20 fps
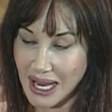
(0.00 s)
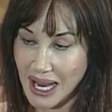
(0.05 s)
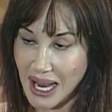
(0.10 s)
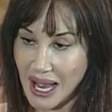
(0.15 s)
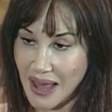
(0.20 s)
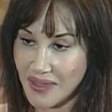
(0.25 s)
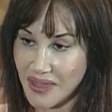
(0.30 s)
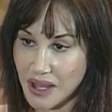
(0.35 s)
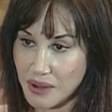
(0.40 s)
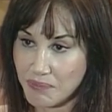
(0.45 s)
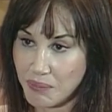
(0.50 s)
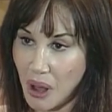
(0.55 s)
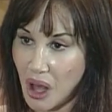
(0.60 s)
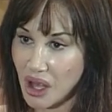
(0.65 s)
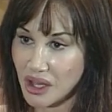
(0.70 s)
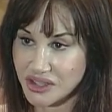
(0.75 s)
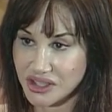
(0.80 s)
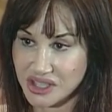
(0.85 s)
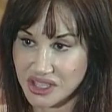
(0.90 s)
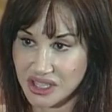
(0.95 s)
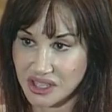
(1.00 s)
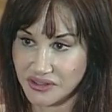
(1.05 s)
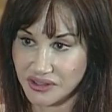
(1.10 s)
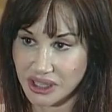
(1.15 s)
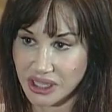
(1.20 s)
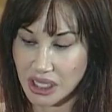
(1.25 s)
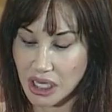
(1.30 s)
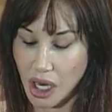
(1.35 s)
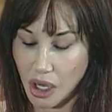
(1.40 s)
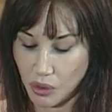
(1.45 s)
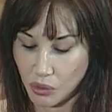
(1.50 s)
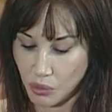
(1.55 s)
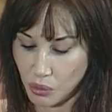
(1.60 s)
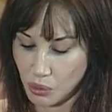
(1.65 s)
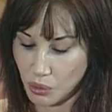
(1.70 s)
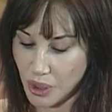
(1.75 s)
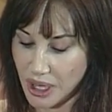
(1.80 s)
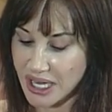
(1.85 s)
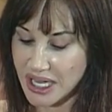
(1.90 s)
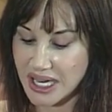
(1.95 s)
and they positively
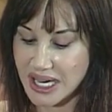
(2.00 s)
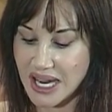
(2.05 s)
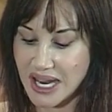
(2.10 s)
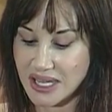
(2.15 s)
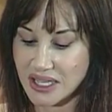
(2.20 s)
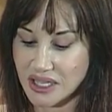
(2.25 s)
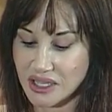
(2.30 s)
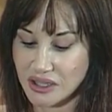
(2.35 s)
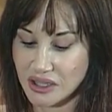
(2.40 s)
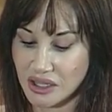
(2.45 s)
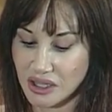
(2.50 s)
radiated